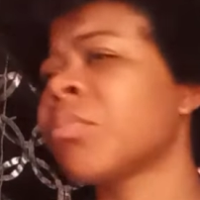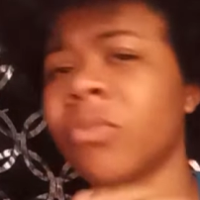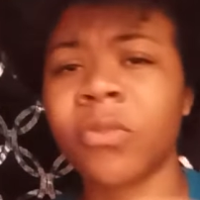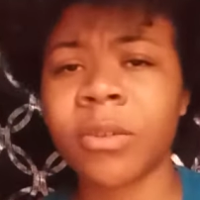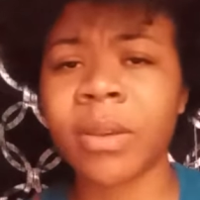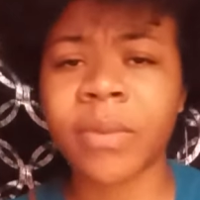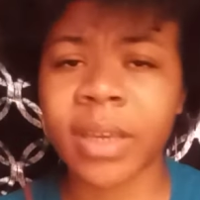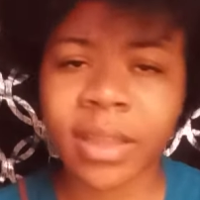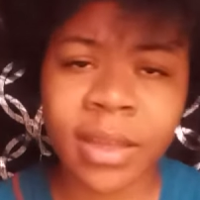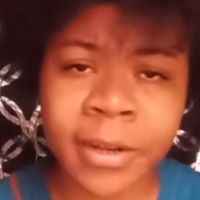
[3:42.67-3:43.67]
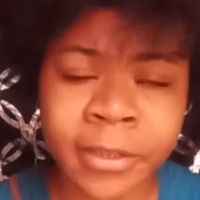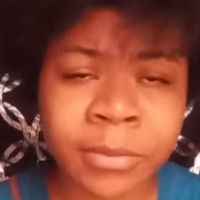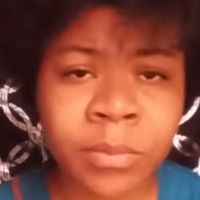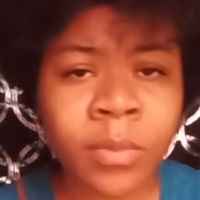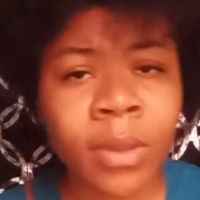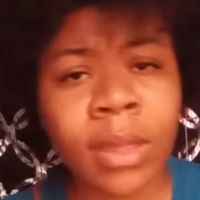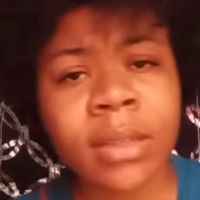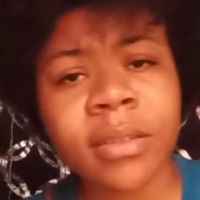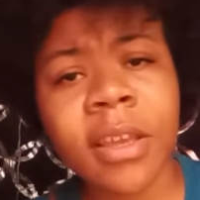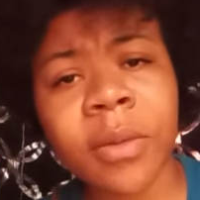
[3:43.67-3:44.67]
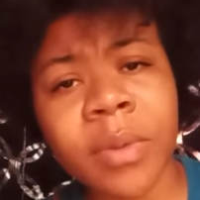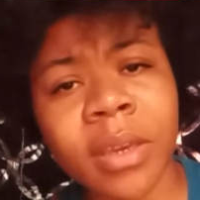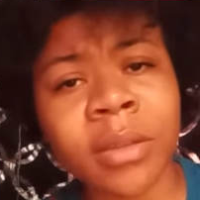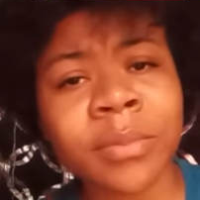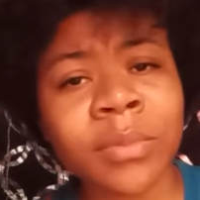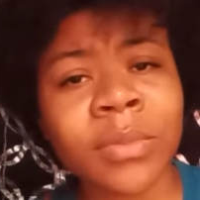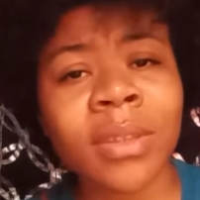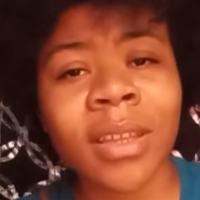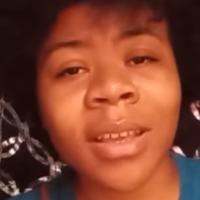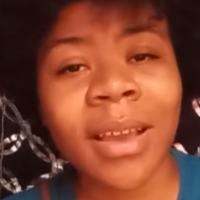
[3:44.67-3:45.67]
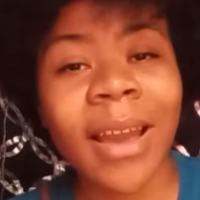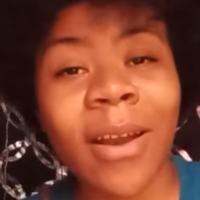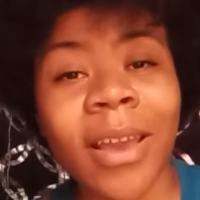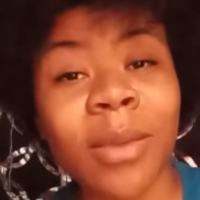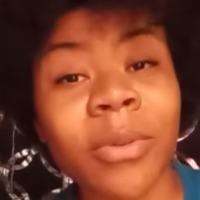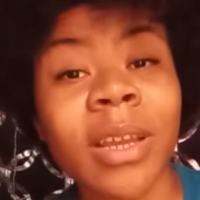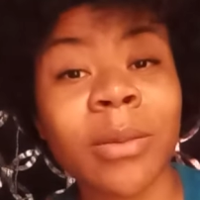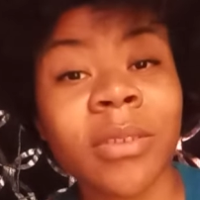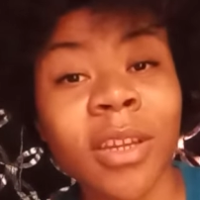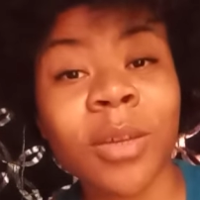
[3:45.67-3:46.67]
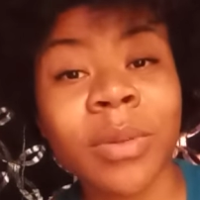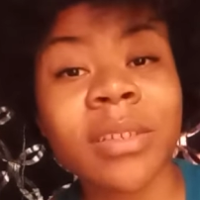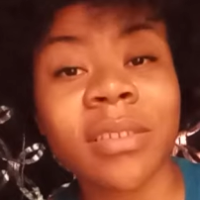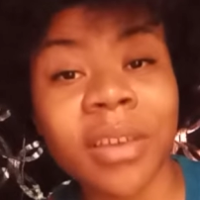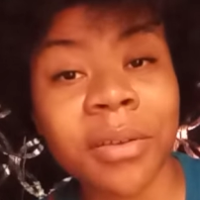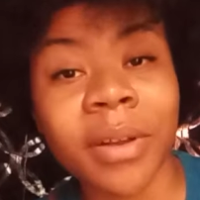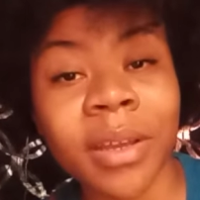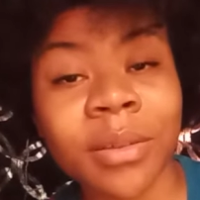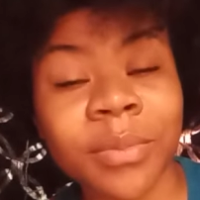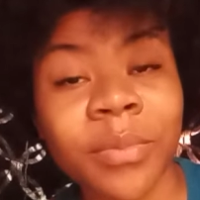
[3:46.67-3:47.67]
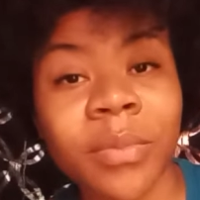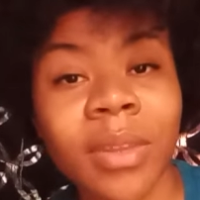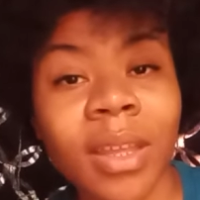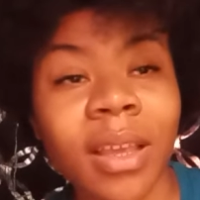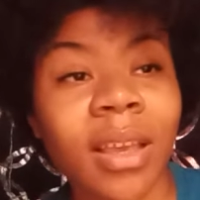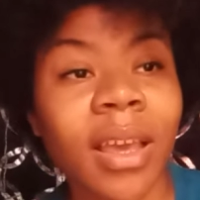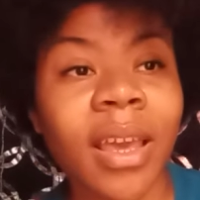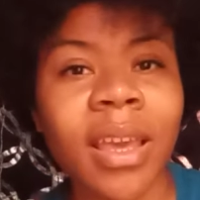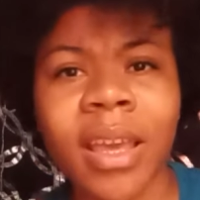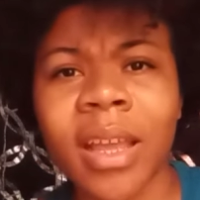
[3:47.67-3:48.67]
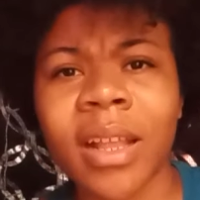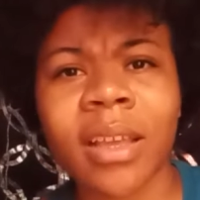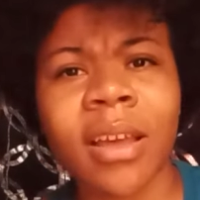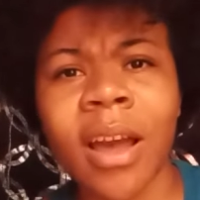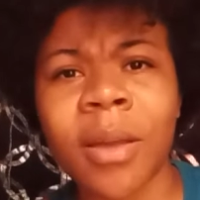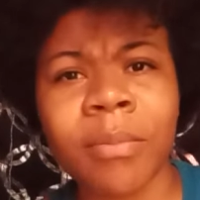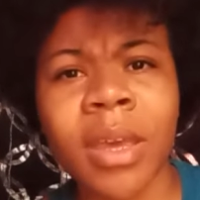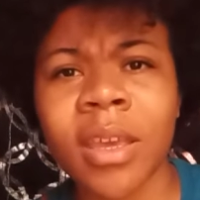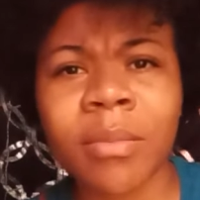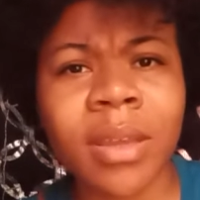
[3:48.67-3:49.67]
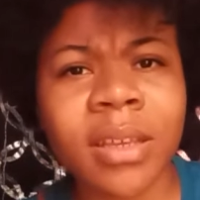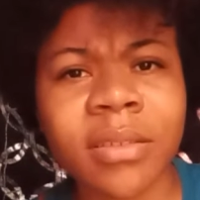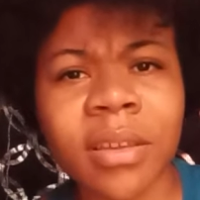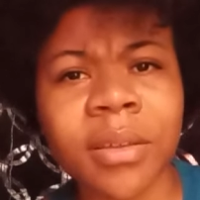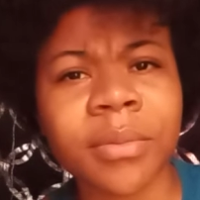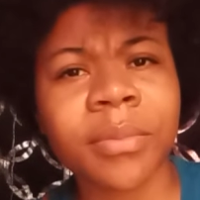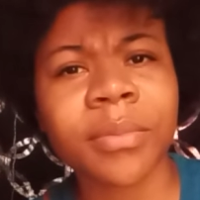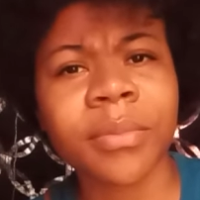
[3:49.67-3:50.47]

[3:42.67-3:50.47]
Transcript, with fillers: Before we even get there, tell me how Abraham set up his tent, right? And God met him in his tent.